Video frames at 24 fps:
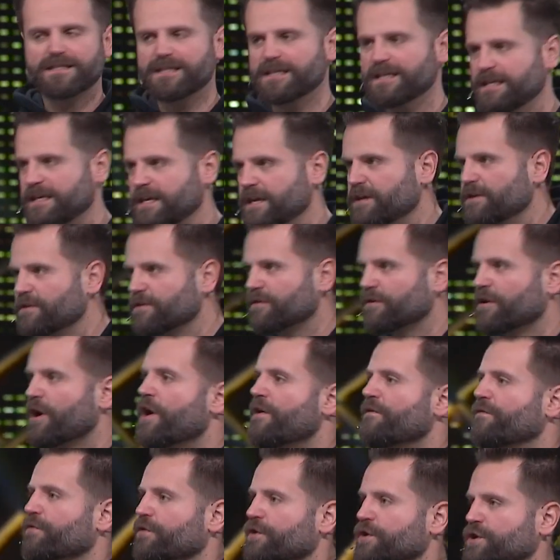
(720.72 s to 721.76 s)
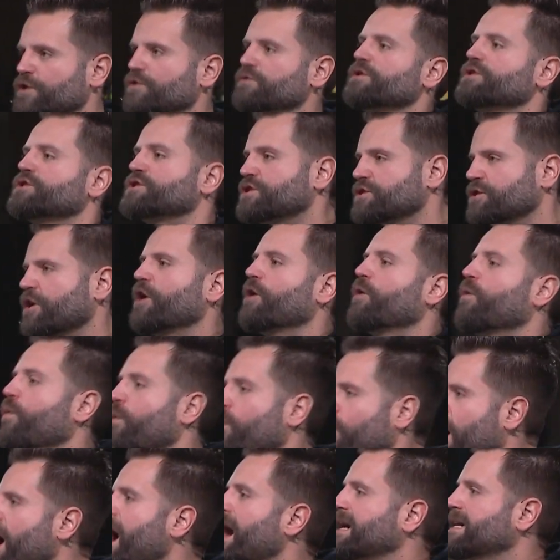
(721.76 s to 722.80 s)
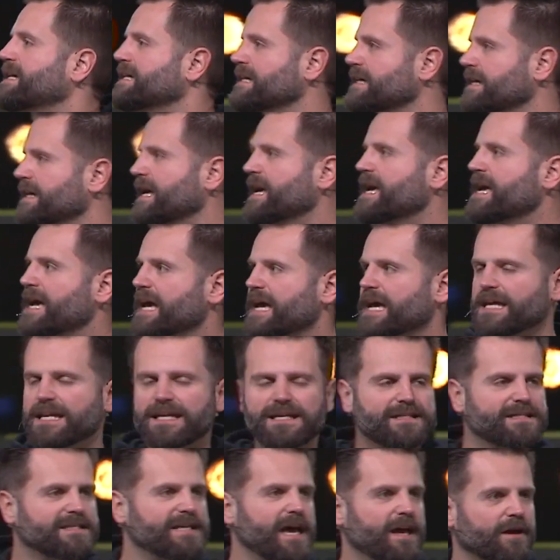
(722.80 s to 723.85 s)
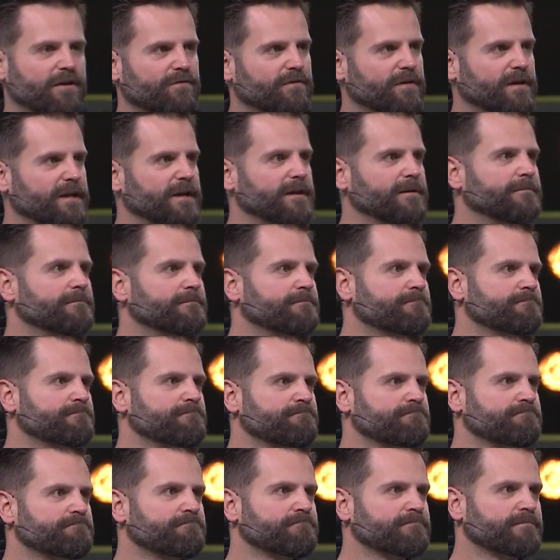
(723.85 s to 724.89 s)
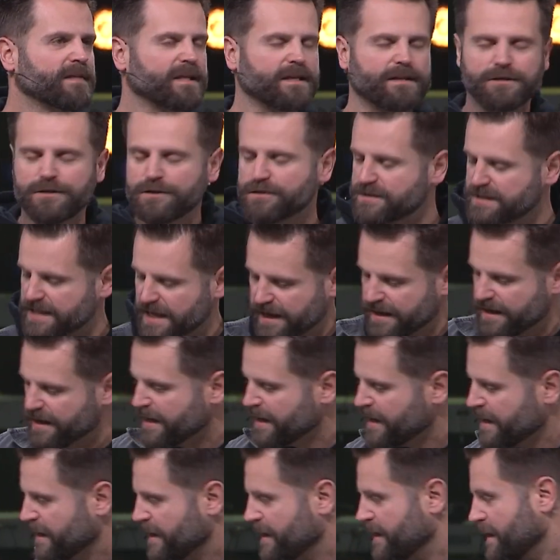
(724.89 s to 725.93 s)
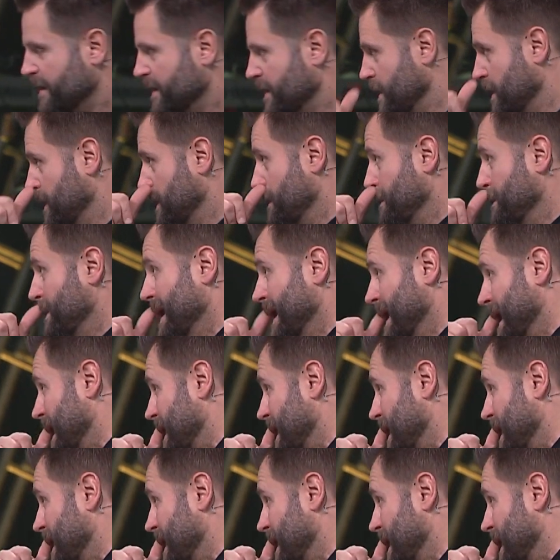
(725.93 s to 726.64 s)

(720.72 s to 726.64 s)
the year for you to start walking in integrity. And you say, man,